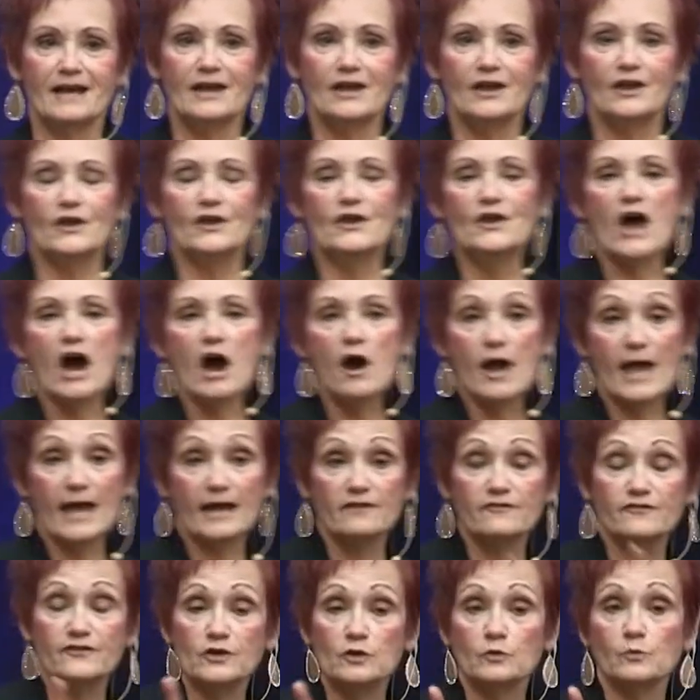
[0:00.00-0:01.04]
No, and
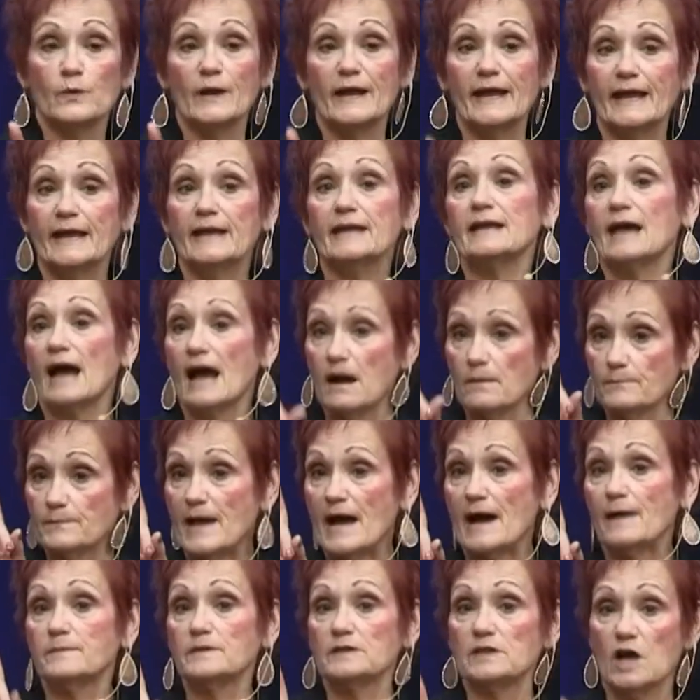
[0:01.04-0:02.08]
if you read how
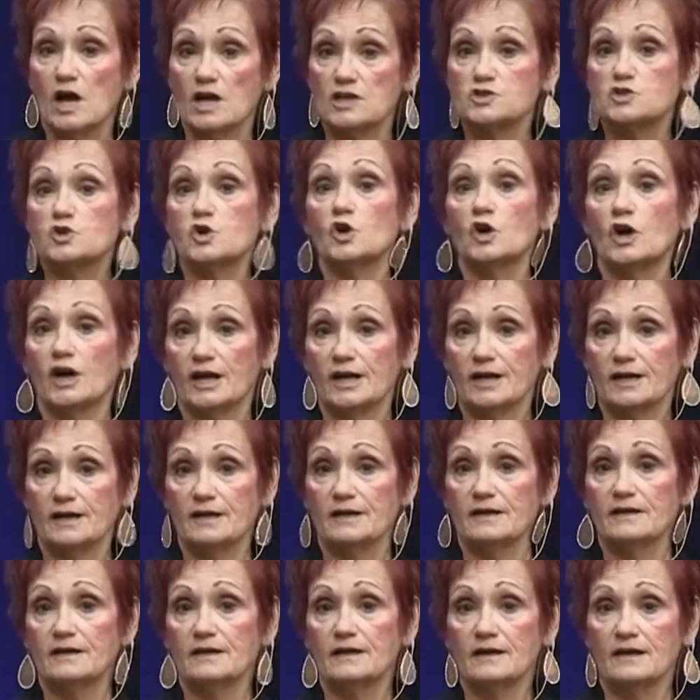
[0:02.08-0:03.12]
Babylon took
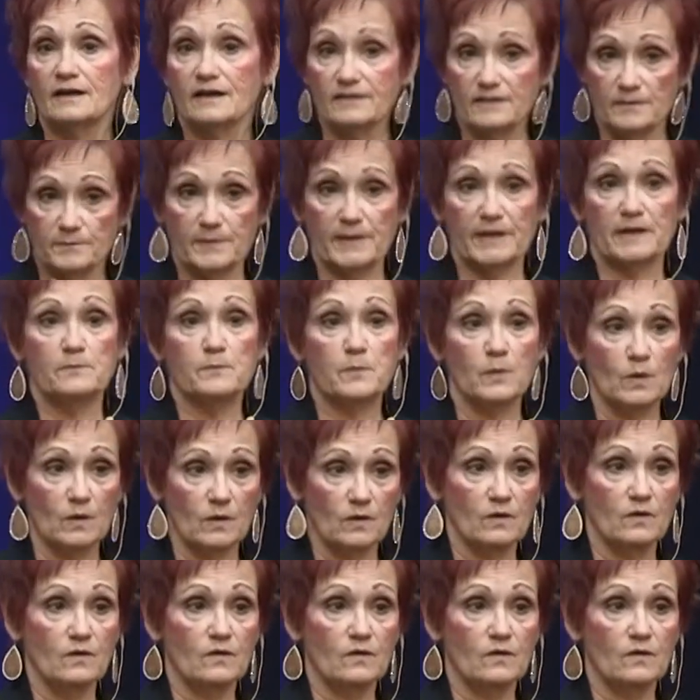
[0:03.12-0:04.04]
the people,